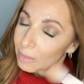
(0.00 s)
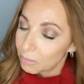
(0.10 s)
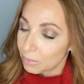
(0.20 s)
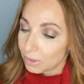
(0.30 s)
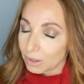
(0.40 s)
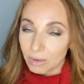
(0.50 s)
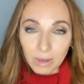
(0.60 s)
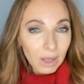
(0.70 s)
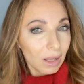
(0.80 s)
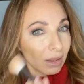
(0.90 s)
putting on
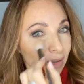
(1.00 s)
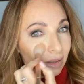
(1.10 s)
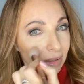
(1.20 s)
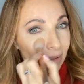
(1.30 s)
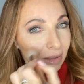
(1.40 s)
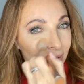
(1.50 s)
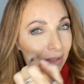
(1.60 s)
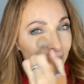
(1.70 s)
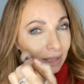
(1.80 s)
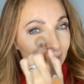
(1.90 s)
color
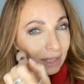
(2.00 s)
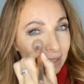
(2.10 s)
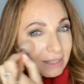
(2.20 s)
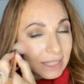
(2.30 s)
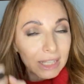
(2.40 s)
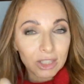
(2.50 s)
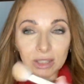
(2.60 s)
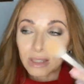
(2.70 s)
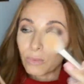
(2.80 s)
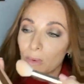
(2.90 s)
in
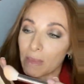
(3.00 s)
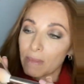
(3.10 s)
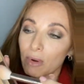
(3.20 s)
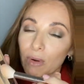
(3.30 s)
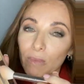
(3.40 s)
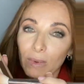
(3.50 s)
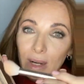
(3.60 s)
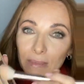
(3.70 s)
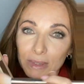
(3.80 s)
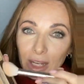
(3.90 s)
sections. And remember, when
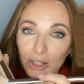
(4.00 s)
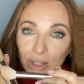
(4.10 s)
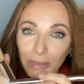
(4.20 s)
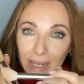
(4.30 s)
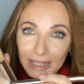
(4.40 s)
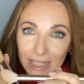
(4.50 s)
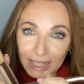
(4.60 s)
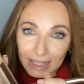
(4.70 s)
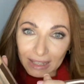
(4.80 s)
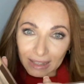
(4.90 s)
I'm touching my
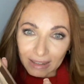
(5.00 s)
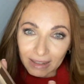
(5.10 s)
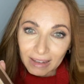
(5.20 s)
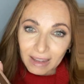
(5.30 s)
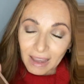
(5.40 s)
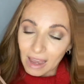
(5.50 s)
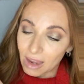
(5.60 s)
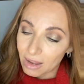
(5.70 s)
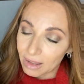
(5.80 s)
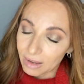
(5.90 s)
10,
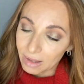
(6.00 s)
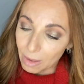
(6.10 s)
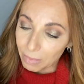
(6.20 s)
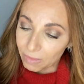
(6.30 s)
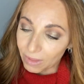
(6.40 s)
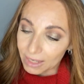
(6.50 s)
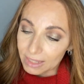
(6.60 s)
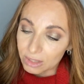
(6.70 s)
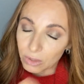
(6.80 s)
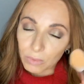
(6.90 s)
a couple of
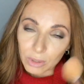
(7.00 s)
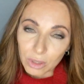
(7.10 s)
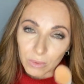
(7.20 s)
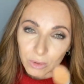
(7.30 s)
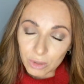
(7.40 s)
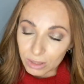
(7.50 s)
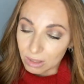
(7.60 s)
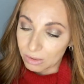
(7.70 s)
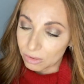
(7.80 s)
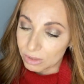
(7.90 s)
ladies who are new, who just
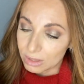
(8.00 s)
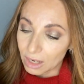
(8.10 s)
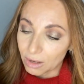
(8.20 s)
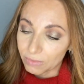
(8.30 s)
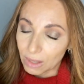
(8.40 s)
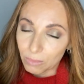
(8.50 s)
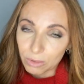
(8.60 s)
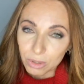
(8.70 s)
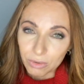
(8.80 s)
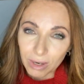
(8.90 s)
got their stuff, they were
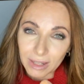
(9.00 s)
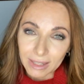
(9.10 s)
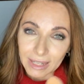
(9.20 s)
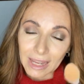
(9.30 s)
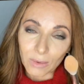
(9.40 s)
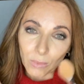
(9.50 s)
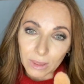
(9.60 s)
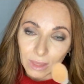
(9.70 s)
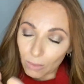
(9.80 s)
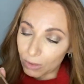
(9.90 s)
struggling, and what
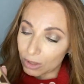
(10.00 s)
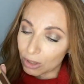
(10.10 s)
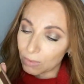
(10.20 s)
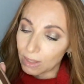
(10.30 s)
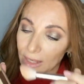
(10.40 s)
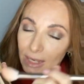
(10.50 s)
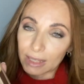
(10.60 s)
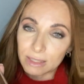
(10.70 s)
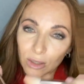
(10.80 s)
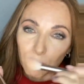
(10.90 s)
they were doing
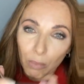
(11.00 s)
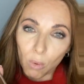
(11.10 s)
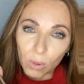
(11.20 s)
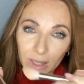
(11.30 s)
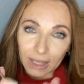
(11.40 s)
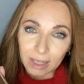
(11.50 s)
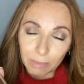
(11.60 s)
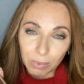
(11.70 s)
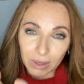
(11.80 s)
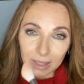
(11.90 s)
is they're pulling in and
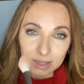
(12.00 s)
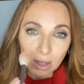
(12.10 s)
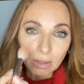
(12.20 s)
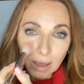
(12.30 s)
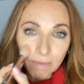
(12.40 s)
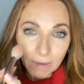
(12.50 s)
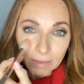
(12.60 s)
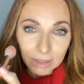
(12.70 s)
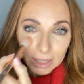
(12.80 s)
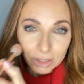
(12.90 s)
putting this on like
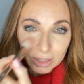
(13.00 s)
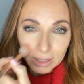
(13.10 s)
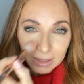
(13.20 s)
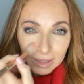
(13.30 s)
foundation,